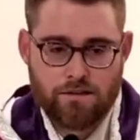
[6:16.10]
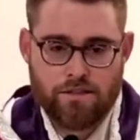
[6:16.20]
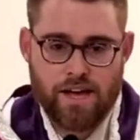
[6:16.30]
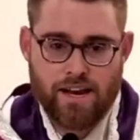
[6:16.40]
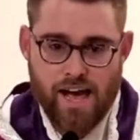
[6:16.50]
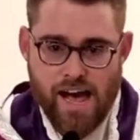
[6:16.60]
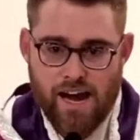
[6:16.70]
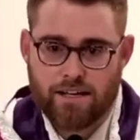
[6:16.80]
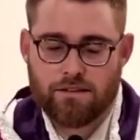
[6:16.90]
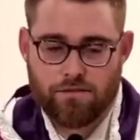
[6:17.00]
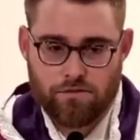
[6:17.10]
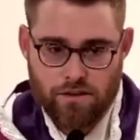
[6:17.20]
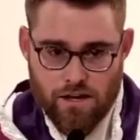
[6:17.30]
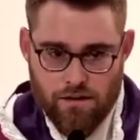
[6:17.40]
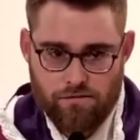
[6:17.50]
to that act of
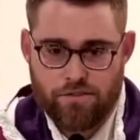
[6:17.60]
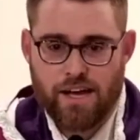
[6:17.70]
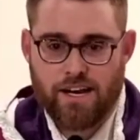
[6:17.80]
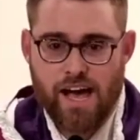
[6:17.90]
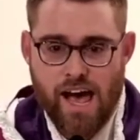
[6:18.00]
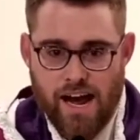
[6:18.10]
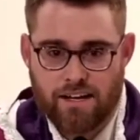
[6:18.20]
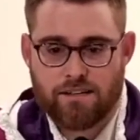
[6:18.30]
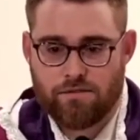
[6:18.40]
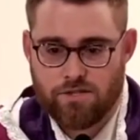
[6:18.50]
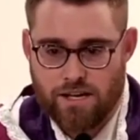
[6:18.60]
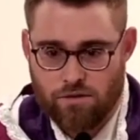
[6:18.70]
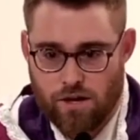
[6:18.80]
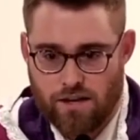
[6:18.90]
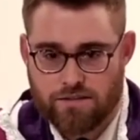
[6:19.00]
love, that act of
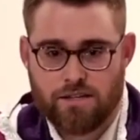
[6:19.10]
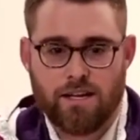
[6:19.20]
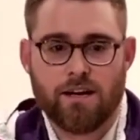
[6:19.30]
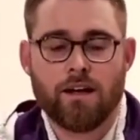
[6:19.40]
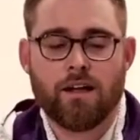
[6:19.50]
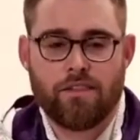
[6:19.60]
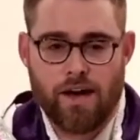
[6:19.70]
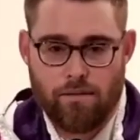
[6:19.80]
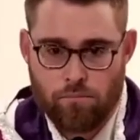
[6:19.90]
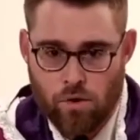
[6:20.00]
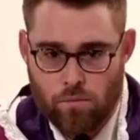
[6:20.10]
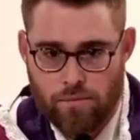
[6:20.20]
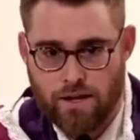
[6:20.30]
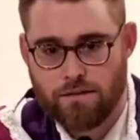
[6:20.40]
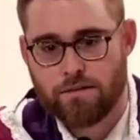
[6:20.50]
generosity, that
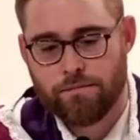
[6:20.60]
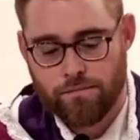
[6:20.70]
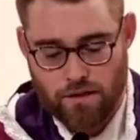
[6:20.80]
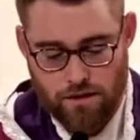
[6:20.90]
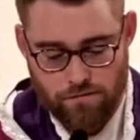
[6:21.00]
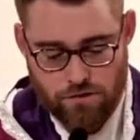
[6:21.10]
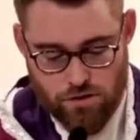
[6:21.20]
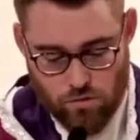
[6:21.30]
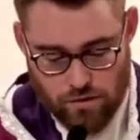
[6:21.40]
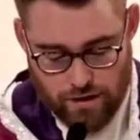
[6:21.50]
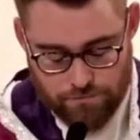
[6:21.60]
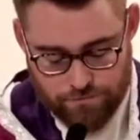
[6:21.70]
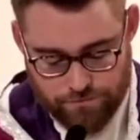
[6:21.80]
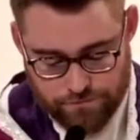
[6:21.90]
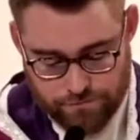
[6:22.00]
moment of joy.
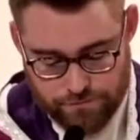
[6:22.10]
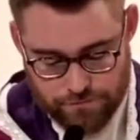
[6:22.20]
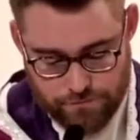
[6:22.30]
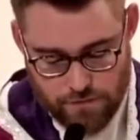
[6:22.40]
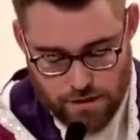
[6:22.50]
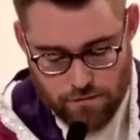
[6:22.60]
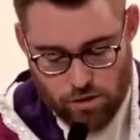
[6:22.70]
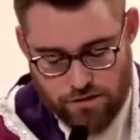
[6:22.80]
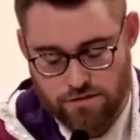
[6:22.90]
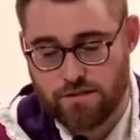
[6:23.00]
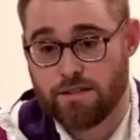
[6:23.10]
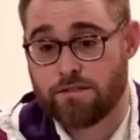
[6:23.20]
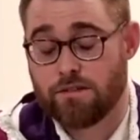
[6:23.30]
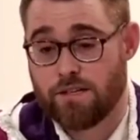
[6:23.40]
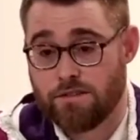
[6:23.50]
Brothers and
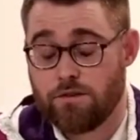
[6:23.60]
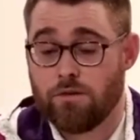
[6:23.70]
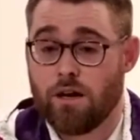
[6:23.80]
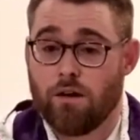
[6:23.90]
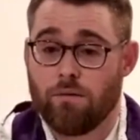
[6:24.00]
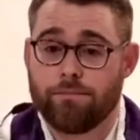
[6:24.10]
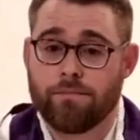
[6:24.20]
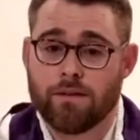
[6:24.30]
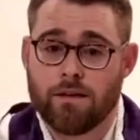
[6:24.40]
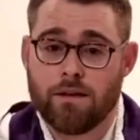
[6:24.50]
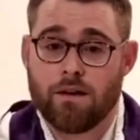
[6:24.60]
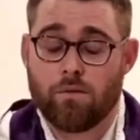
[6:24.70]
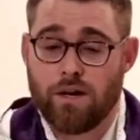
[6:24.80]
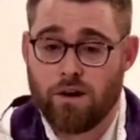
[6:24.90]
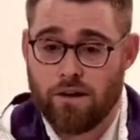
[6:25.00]
sisters, as you know,
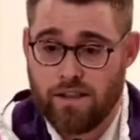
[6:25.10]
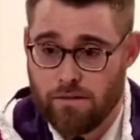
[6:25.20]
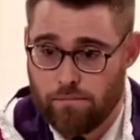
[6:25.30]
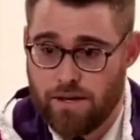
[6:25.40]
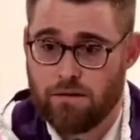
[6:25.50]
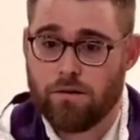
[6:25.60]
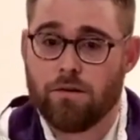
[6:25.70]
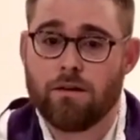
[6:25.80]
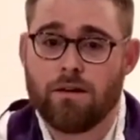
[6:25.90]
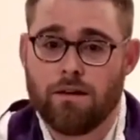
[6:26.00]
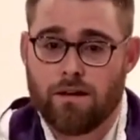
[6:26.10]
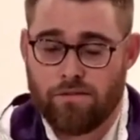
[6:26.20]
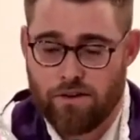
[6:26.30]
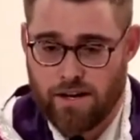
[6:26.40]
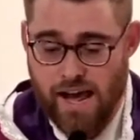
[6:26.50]
we are in the middle
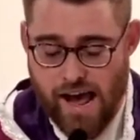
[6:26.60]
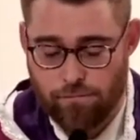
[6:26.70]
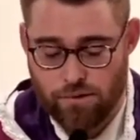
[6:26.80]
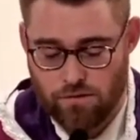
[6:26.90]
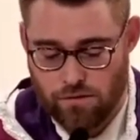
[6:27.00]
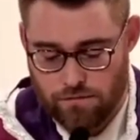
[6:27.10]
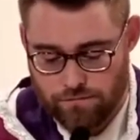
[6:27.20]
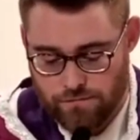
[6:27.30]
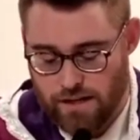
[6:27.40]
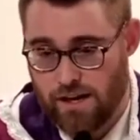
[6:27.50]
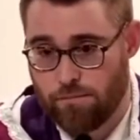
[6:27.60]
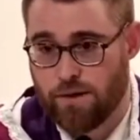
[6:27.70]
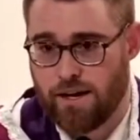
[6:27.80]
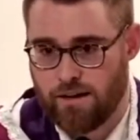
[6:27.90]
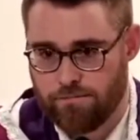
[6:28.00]
of a capital
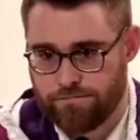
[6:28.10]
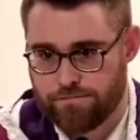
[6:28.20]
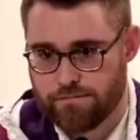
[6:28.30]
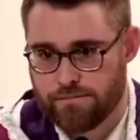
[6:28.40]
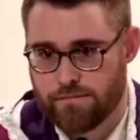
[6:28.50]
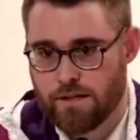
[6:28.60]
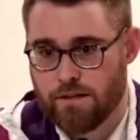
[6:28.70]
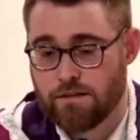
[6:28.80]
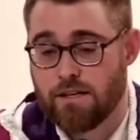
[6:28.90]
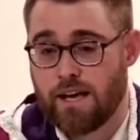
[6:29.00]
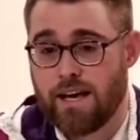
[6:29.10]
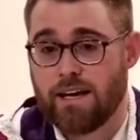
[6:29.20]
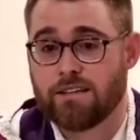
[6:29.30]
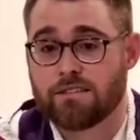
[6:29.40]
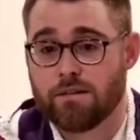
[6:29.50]
campaign.
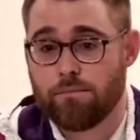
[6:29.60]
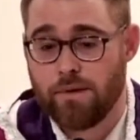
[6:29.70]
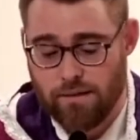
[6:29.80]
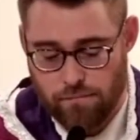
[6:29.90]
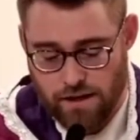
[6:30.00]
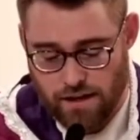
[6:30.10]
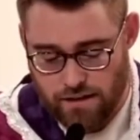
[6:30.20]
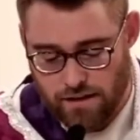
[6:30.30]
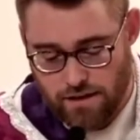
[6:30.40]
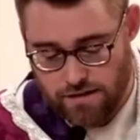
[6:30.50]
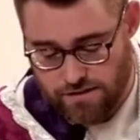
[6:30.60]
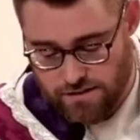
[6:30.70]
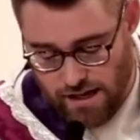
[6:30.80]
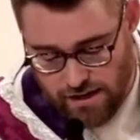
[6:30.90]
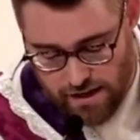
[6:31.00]
Today is Commitment
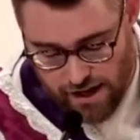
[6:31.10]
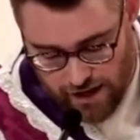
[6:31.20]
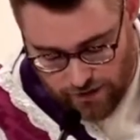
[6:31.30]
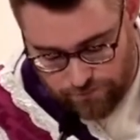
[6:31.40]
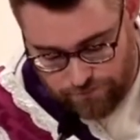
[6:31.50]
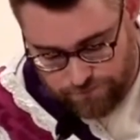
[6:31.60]
Sunday.